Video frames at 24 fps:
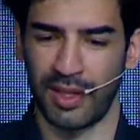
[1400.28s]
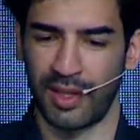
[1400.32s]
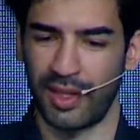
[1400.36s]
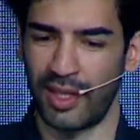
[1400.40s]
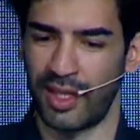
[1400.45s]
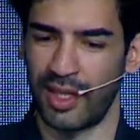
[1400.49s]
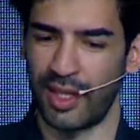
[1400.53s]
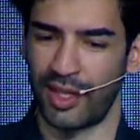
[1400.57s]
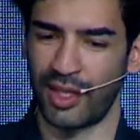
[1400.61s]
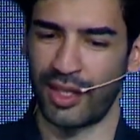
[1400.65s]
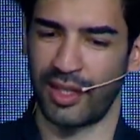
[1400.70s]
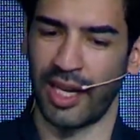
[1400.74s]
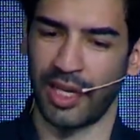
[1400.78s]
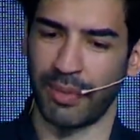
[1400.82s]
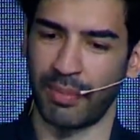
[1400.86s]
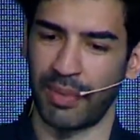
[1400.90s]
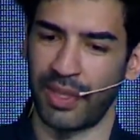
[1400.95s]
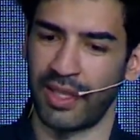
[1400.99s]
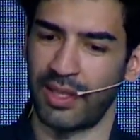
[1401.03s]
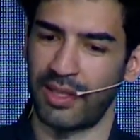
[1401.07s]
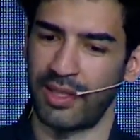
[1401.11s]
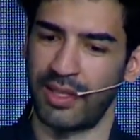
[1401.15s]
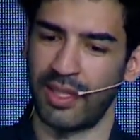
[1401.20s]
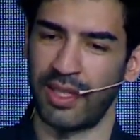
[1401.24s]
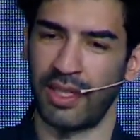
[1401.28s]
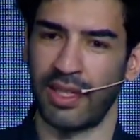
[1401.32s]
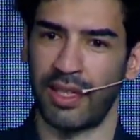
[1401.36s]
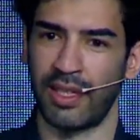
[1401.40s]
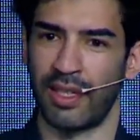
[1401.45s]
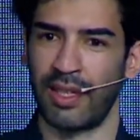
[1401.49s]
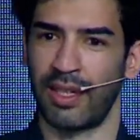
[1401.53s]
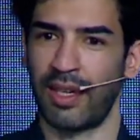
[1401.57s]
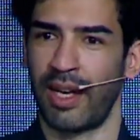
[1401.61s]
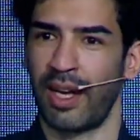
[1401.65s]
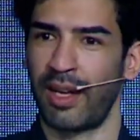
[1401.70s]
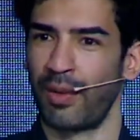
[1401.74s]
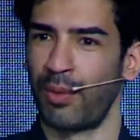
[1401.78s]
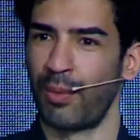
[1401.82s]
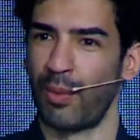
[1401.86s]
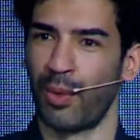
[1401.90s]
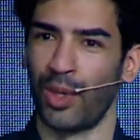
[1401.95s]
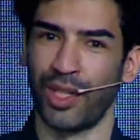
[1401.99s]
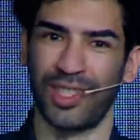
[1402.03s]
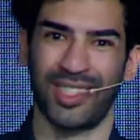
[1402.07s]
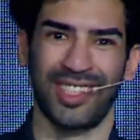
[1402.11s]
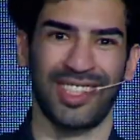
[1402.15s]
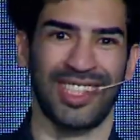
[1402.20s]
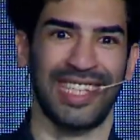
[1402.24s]
teach that person
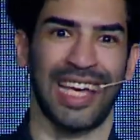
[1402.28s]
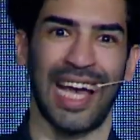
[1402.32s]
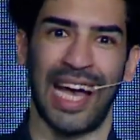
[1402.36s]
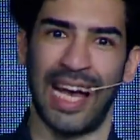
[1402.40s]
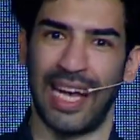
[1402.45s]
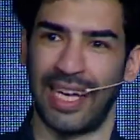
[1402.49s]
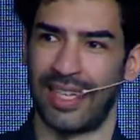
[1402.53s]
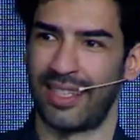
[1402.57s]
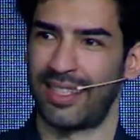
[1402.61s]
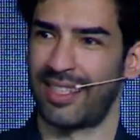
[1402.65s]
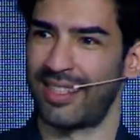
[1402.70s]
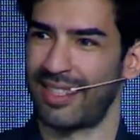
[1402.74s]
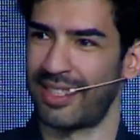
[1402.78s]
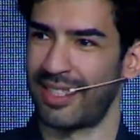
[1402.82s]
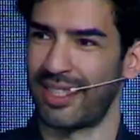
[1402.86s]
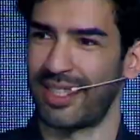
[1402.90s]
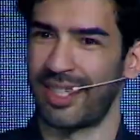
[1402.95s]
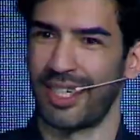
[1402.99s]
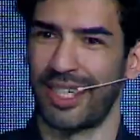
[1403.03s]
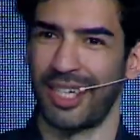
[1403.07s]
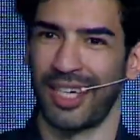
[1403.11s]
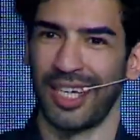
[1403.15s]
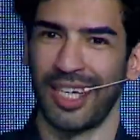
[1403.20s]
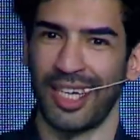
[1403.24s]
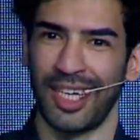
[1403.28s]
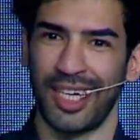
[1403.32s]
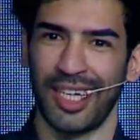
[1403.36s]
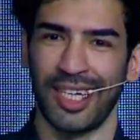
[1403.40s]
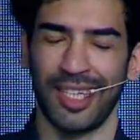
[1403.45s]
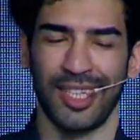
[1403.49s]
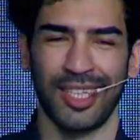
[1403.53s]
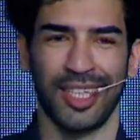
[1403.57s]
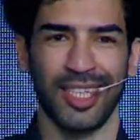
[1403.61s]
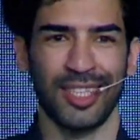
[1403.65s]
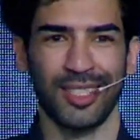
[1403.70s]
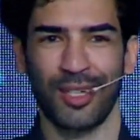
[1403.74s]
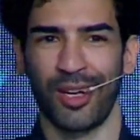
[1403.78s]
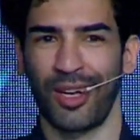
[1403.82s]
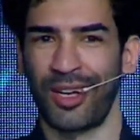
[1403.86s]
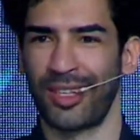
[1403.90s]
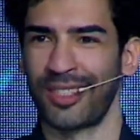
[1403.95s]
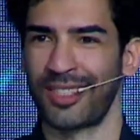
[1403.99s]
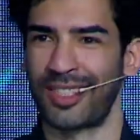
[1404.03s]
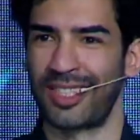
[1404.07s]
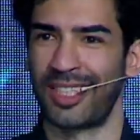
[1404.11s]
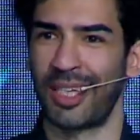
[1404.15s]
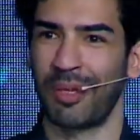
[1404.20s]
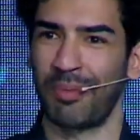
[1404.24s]
what's gas. This
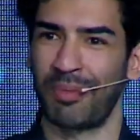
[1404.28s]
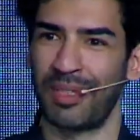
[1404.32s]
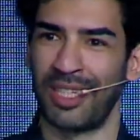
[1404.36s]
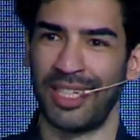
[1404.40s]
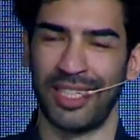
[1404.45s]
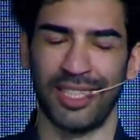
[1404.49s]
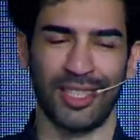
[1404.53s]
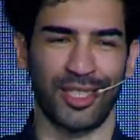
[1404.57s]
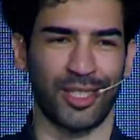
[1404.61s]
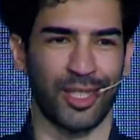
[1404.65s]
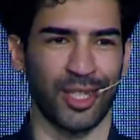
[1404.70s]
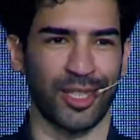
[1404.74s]
concept is